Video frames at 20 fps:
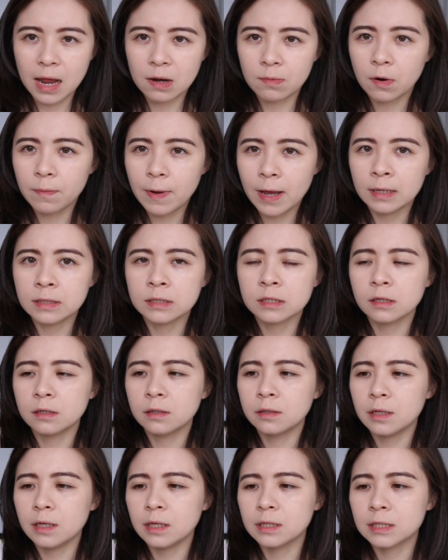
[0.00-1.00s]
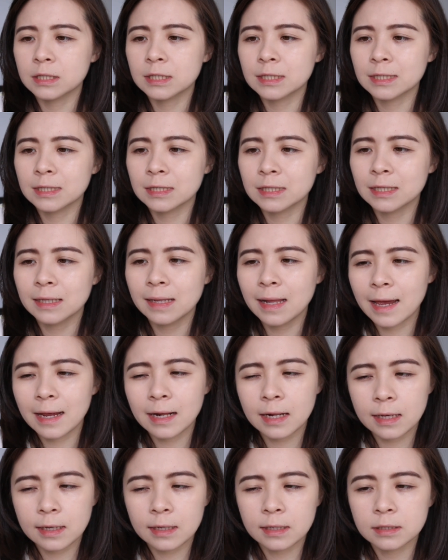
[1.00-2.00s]
eyebrow pencil, it's
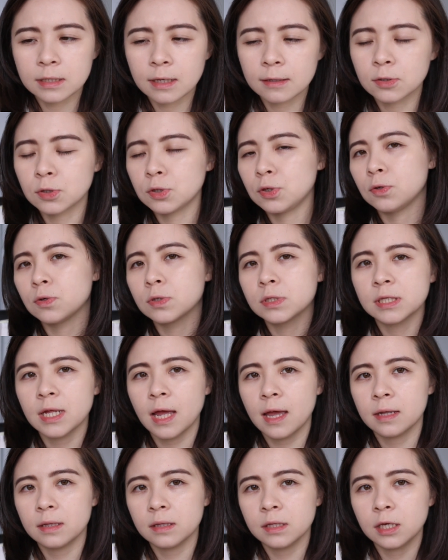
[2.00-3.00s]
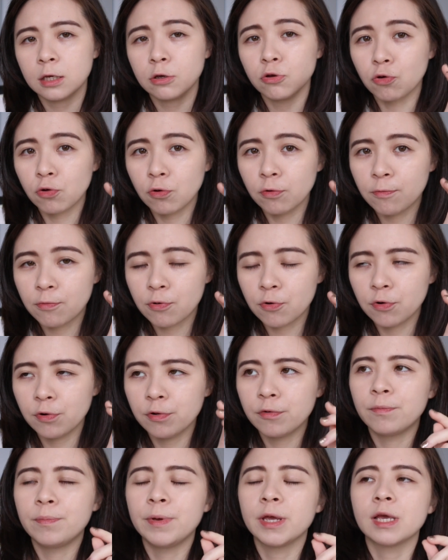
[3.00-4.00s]
slightly easier to use than the Goo
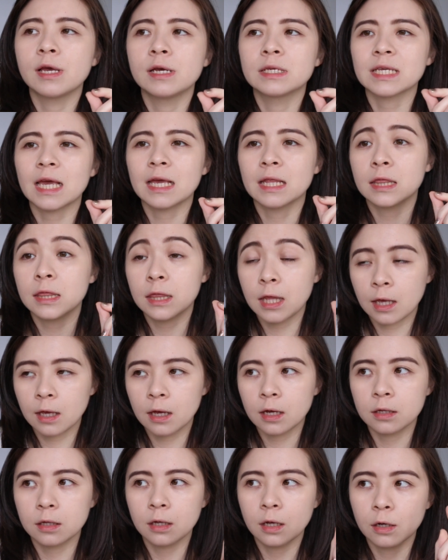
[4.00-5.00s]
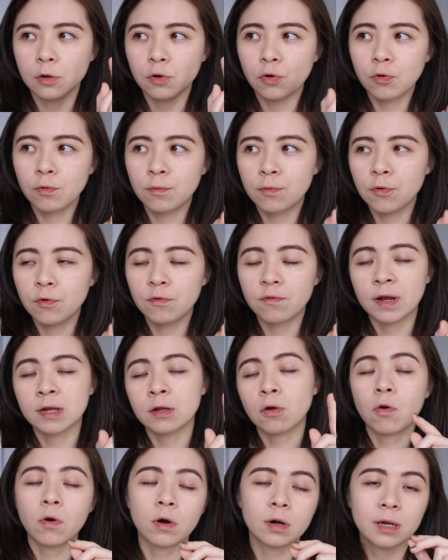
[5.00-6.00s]
Proof because I think the Goo Proof
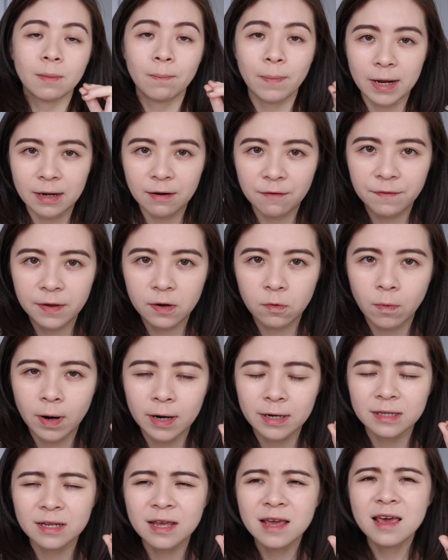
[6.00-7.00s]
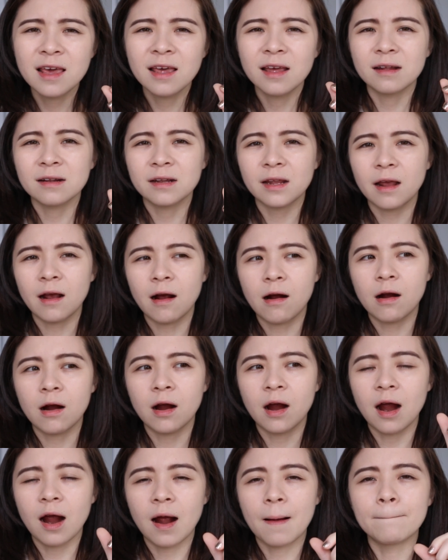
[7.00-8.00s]
one or the Benefit one, they
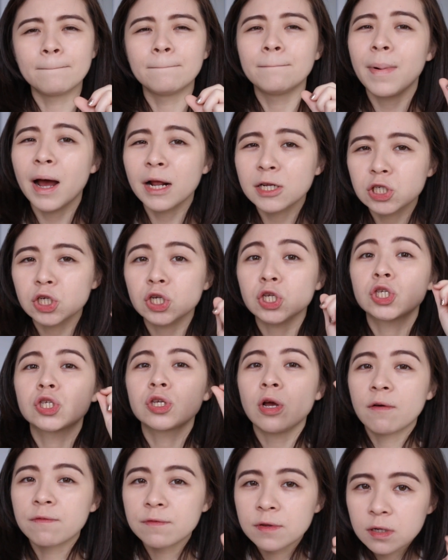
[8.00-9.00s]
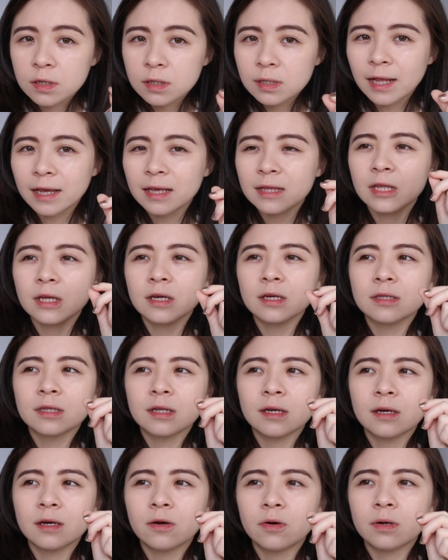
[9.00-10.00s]
are much softer. Like
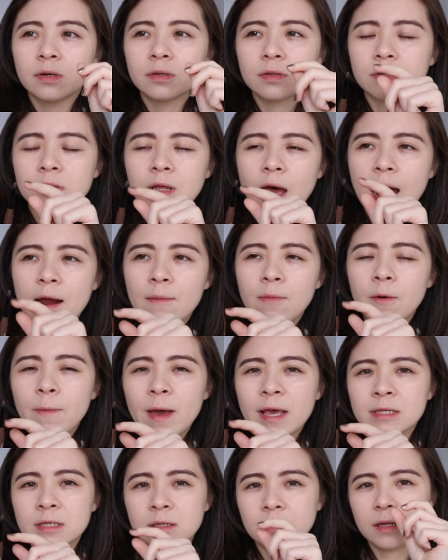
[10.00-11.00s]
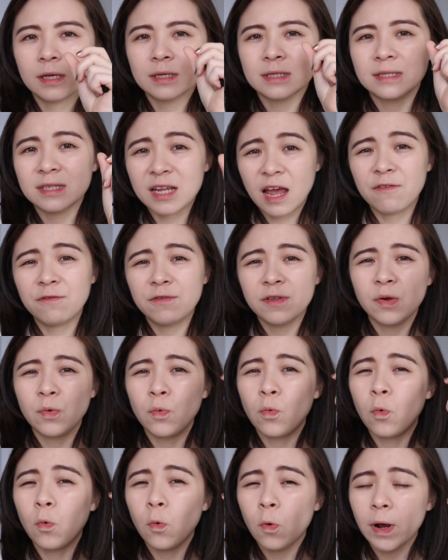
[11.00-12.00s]
the eyebrow pencil is definitely
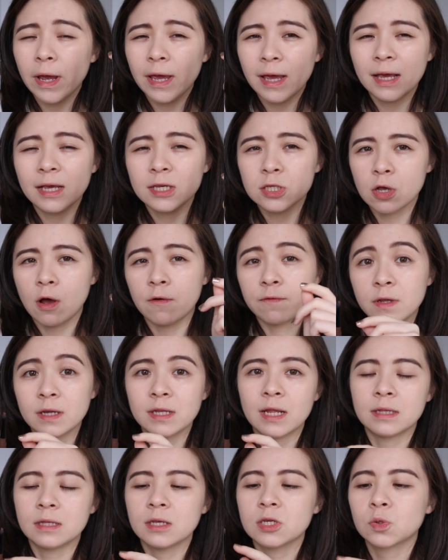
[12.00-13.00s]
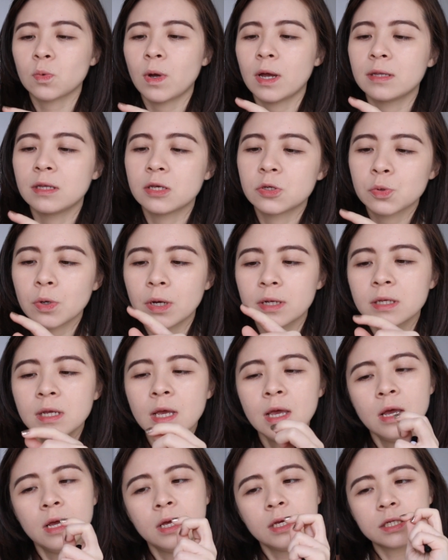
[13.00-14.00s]
way softer than this one. This one
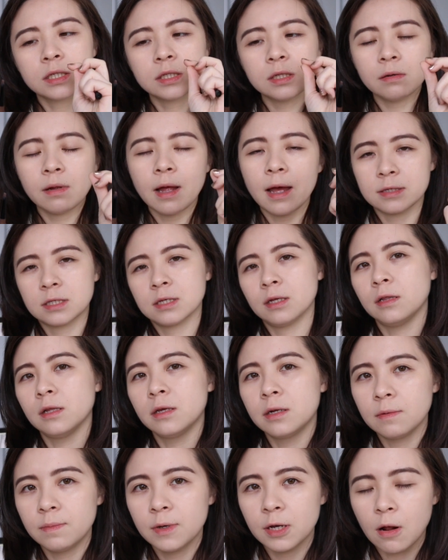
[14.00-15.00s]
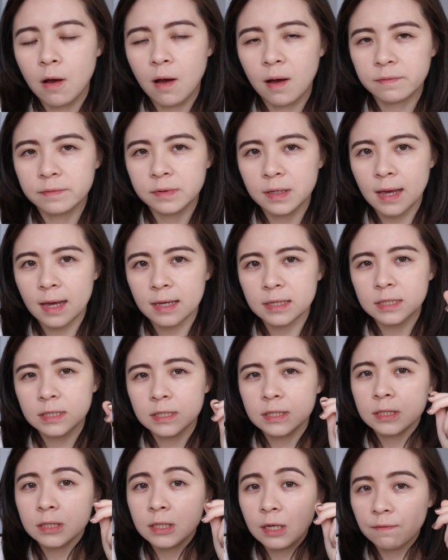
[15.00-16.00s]
still has a little bit of that
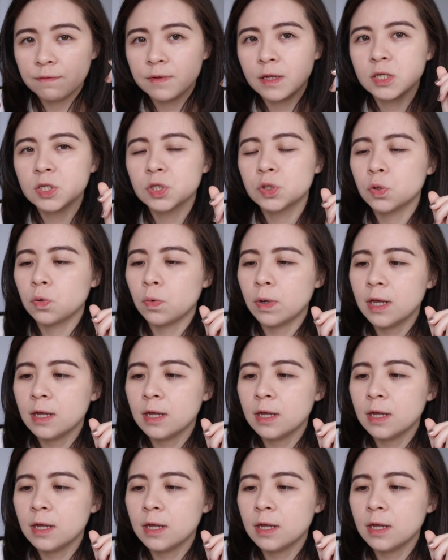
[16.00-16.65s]
stiffness to